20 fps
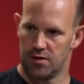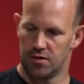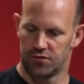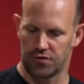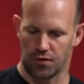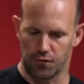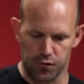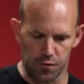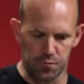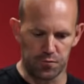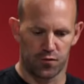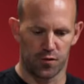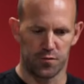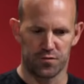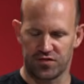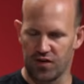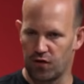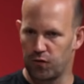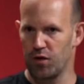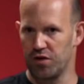So from
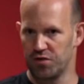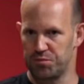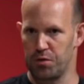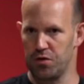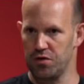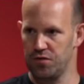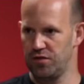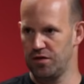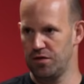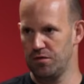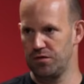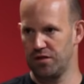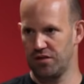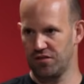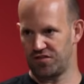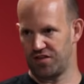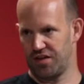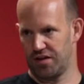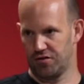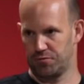software's point of view,
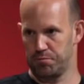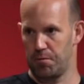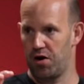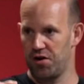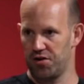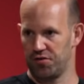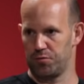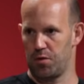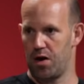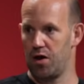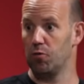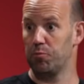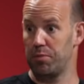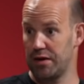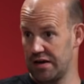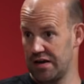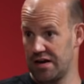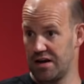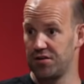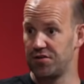these things might as well
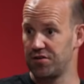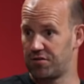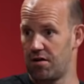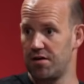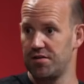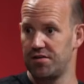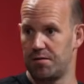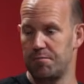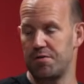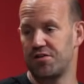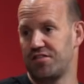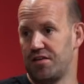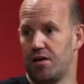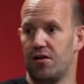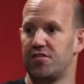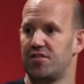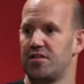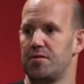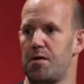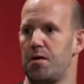be integrated. I mean, it's a
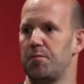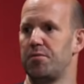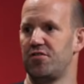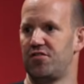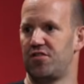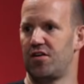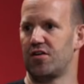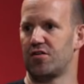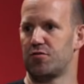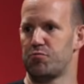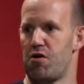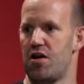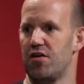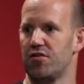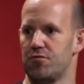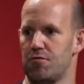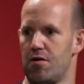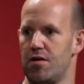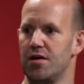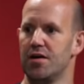nice thing about PCI
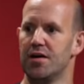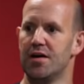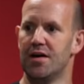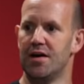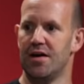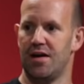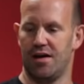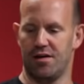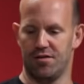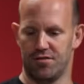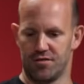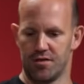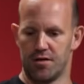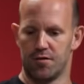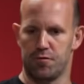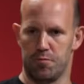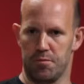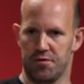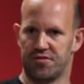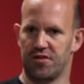Express, right? Yeah. Is
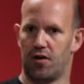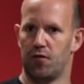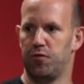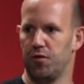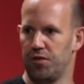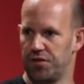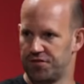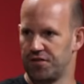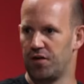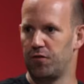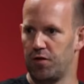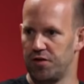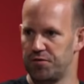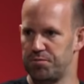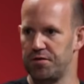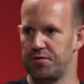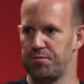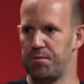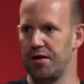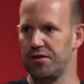from the software's
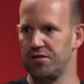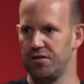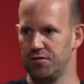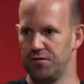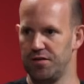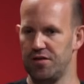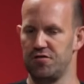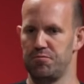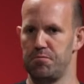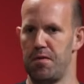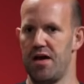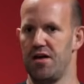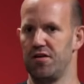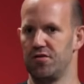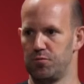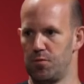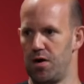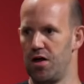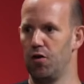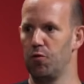perspective, these may
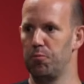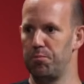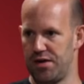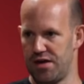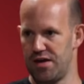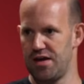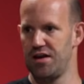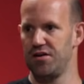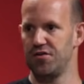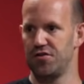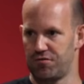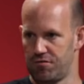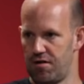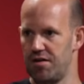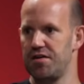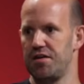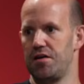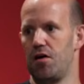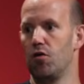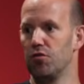as well be
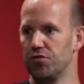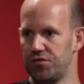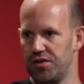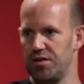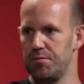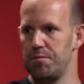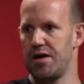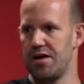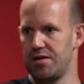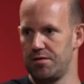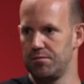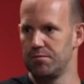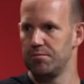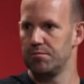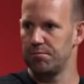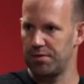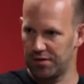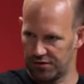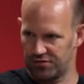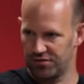integrated onto the main
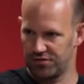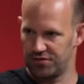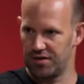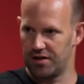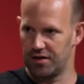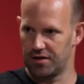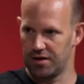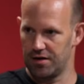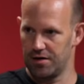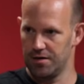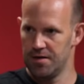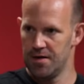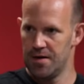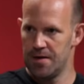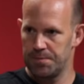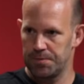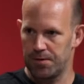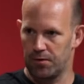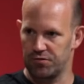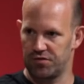piece of silicon.
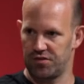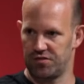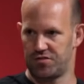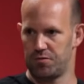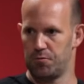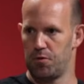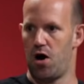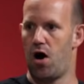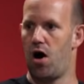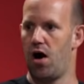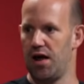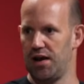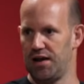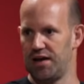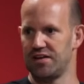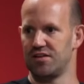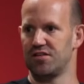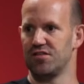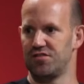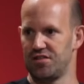Yeah. Obviously, it's a somewhat higher
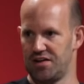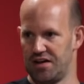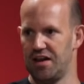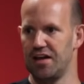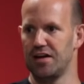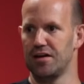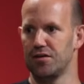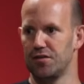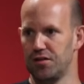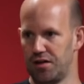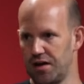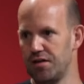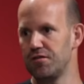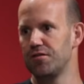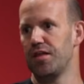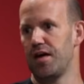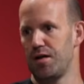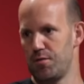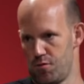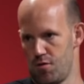latency link than
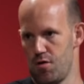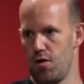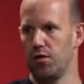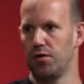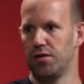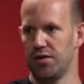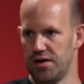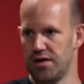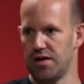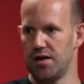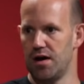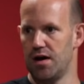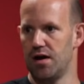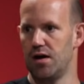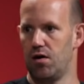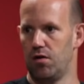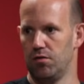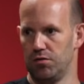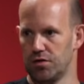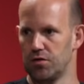if they were on
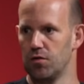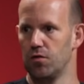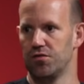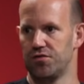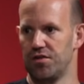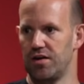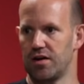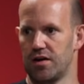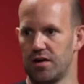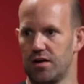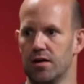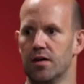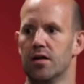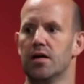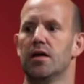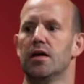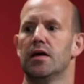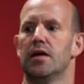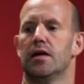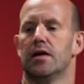the core silicon.
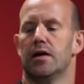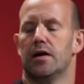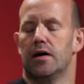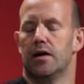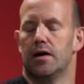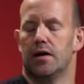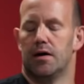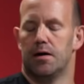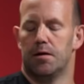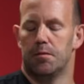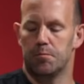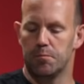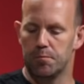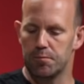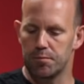Yeah.